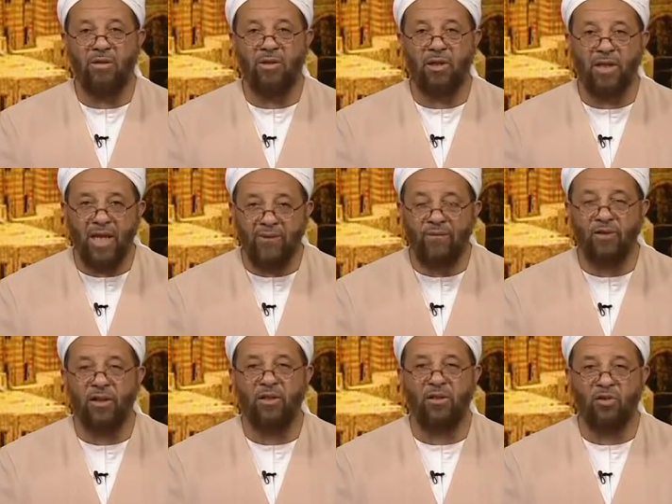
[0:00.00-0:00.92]
The level
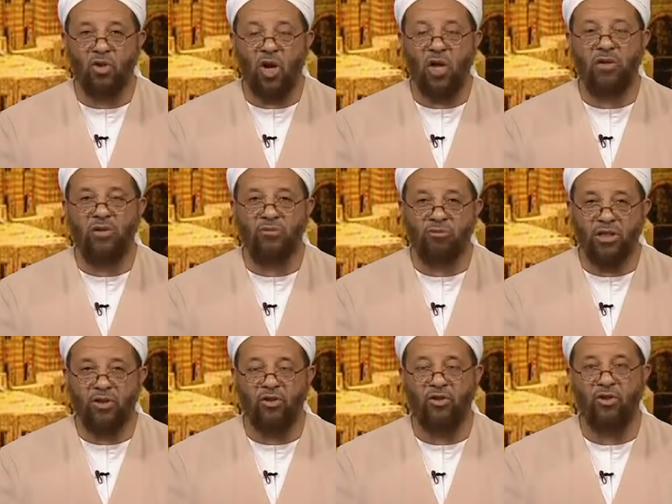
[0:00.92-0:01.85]
that the scholars
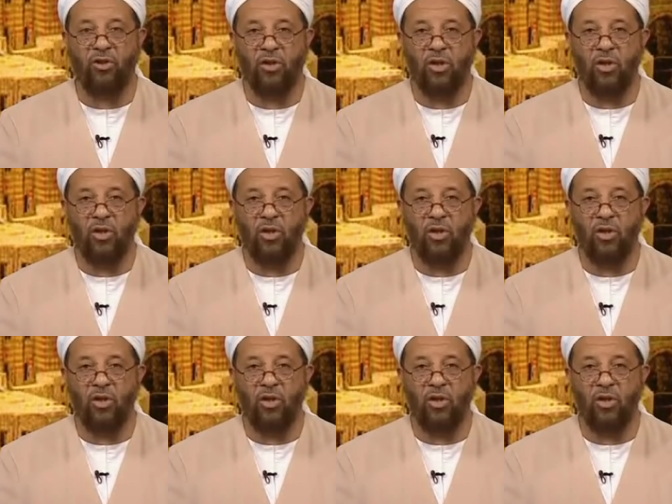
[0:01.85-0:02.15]
reached